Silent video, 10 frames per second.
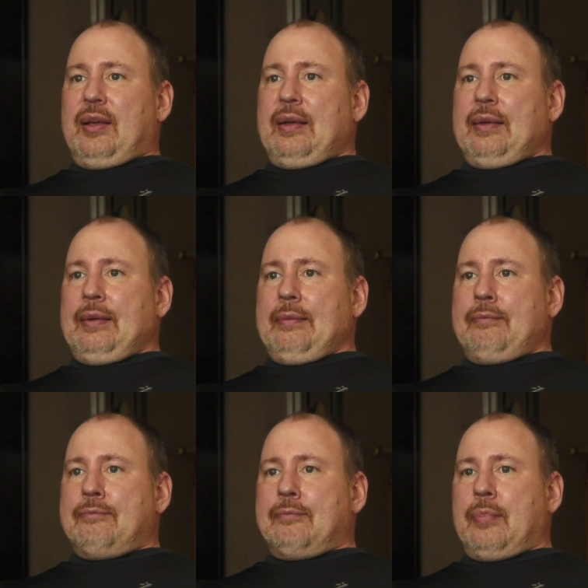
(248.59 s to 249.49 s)

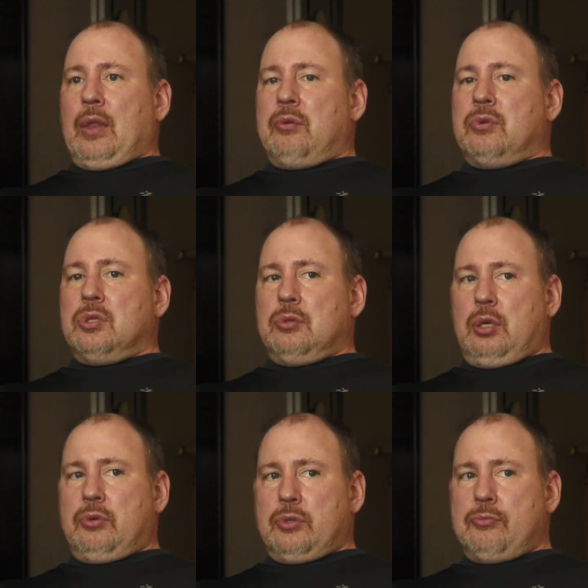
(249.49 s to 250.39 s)
Um, it was
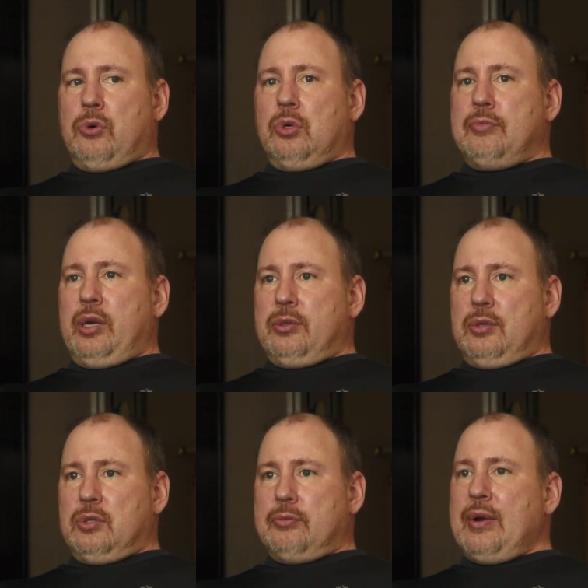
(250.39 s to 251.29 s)
it was more about
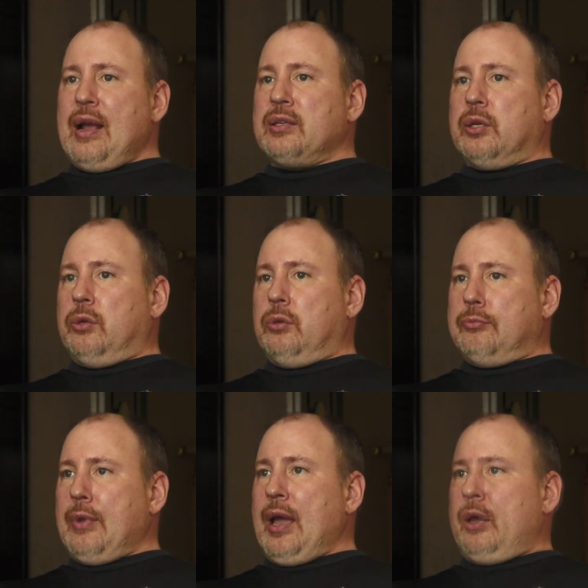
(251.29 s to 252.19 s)
those practical
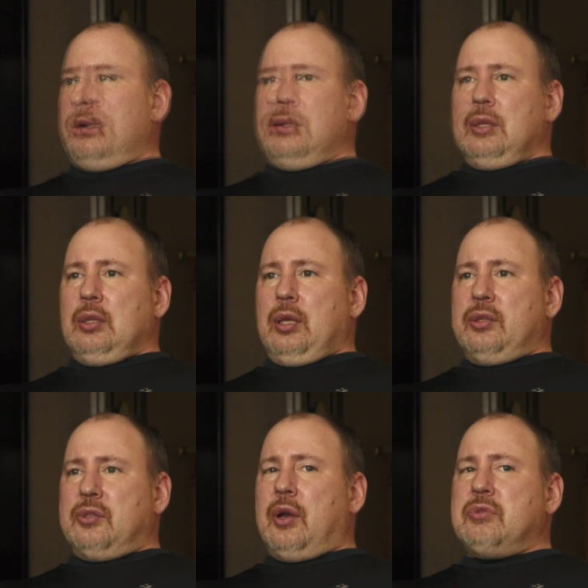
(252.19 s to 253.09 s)
matters.
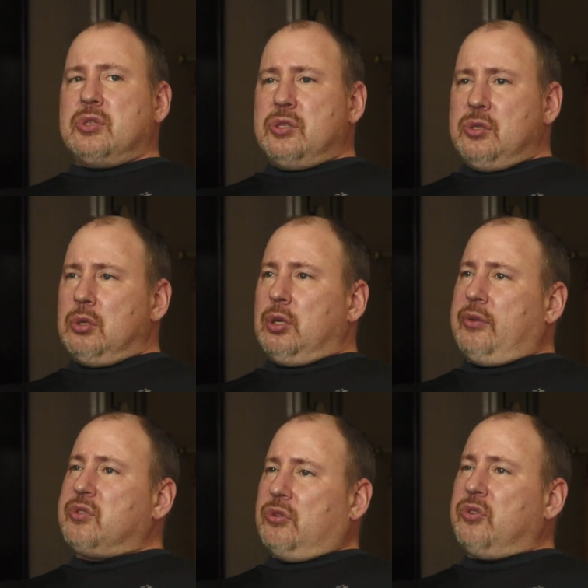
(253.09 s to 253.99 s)
So I was concerned. I
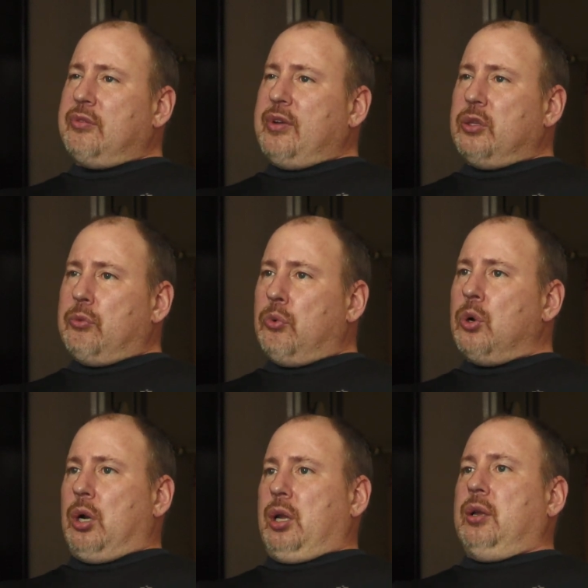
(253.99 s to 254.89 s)
was concerned about the
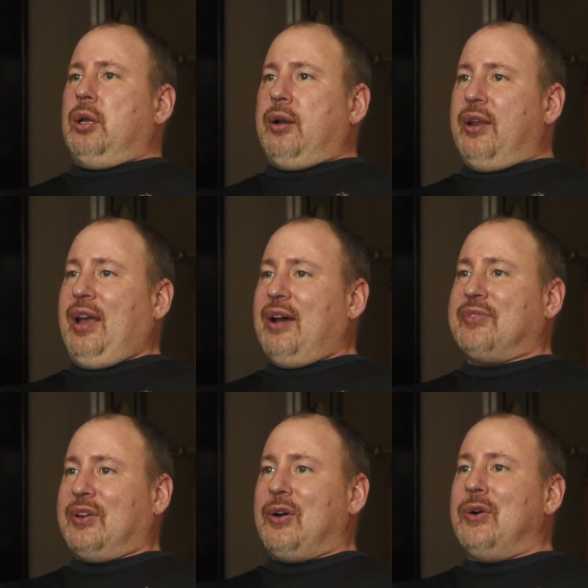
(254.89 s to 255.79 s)
work I'd have
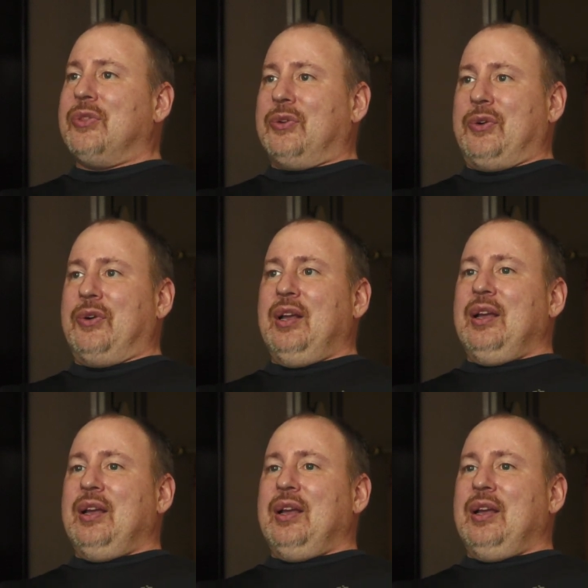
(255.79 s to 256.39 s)
to go through,